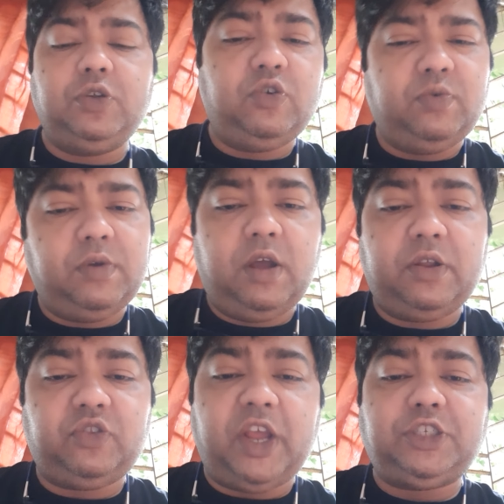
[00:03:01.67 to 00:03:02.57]
you know,
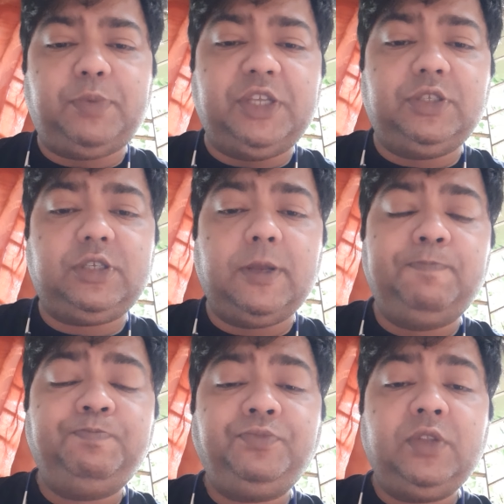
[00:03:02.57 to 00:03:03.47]
trash beans
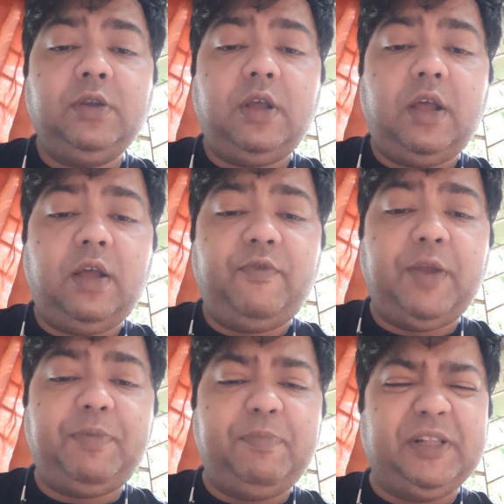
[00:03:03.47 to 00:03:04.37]
uh,
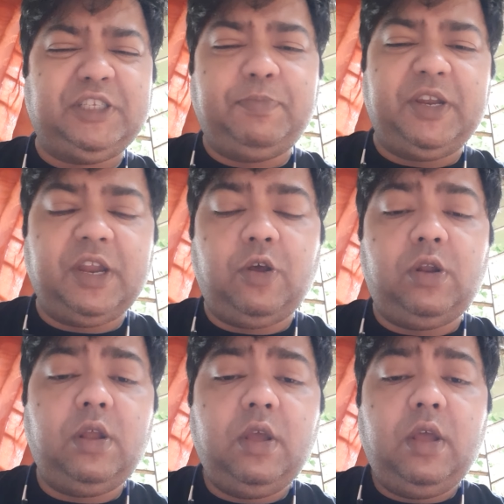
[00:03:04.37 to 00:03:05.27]
where people spit and
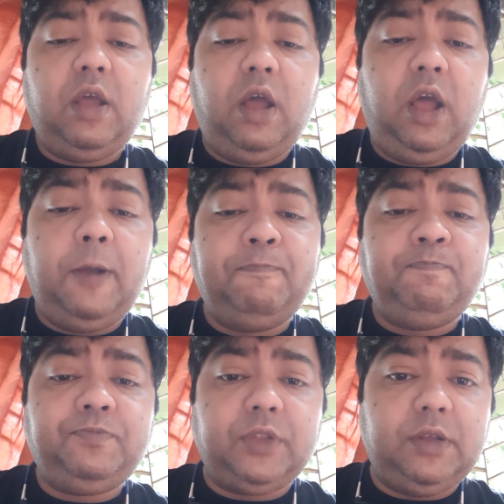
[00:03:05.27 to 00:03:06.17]
all.
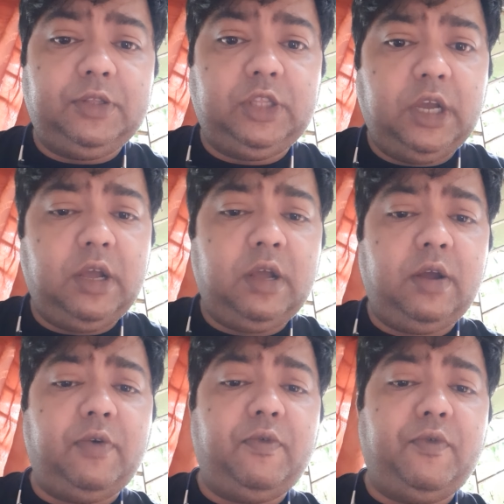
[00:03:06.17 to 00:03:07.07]
Um,
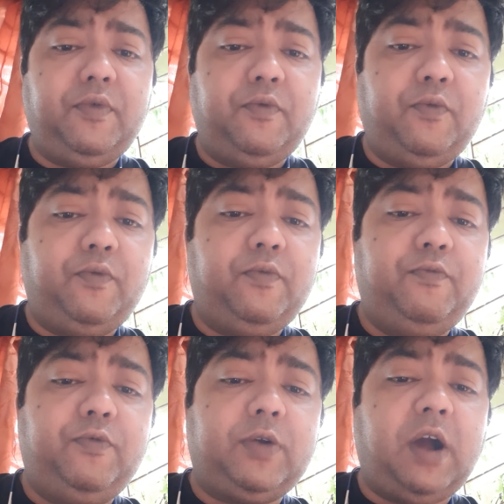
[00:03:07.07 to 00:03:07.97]
the
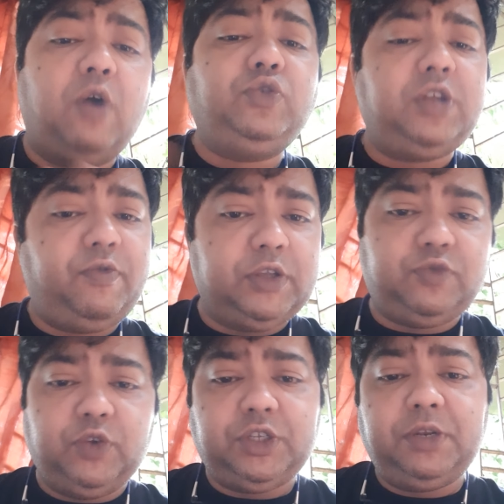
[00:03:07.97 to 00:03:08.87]
counter
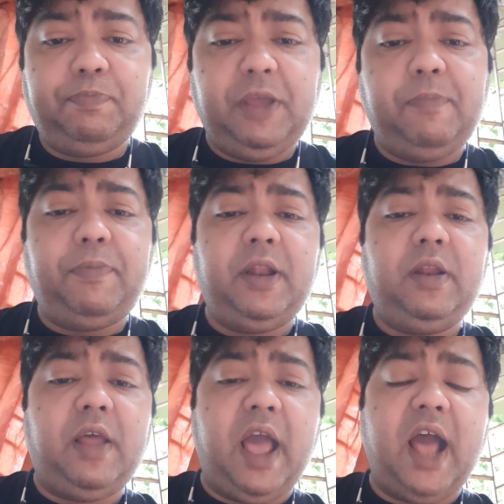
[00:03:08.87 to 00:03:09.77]
was wooden.
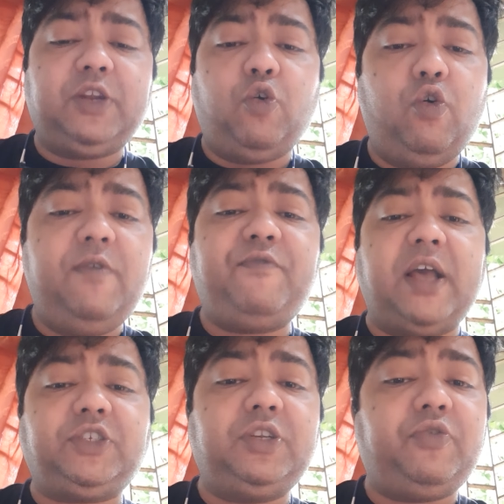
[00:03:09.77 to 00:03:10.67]
People had old
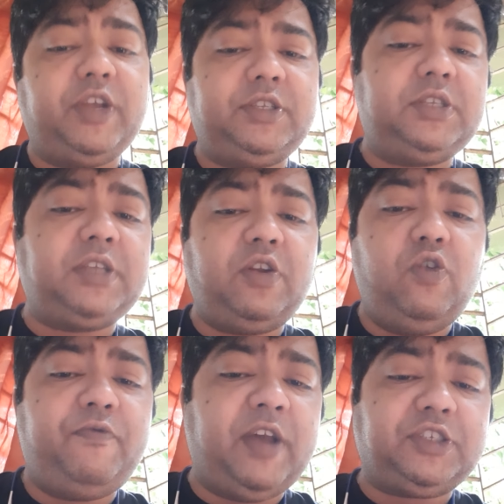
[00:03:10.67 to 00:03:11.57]
fashioned dresses and
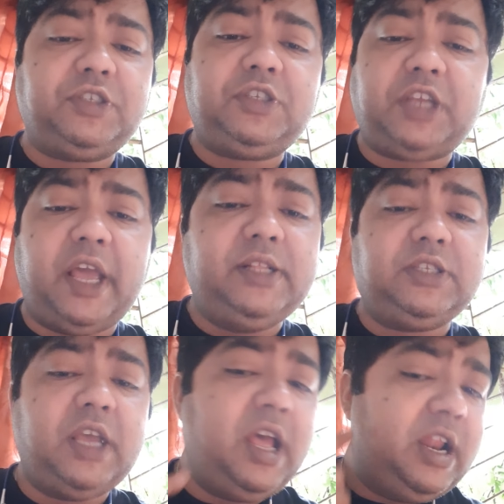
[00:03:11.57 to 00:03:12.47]
old fashioned
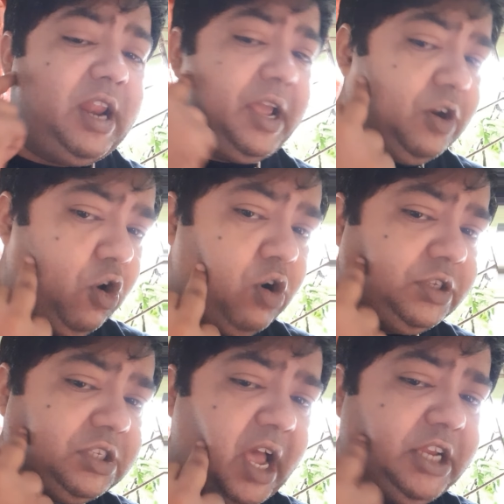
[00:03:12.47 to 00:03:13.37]
styles, like long
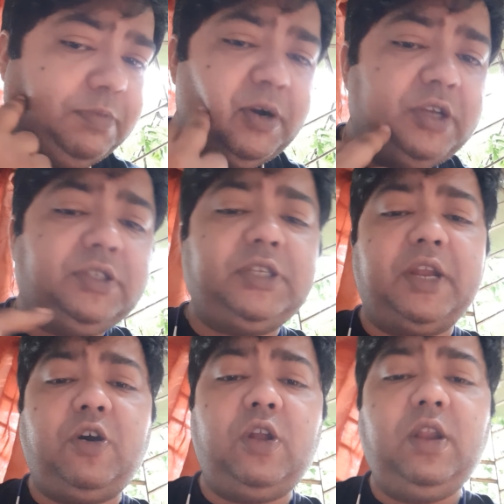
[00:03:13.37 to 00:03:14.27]
sideburns
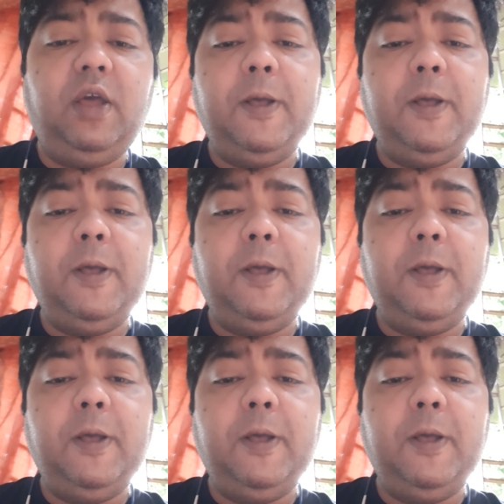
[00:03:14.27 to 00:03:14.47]
and all.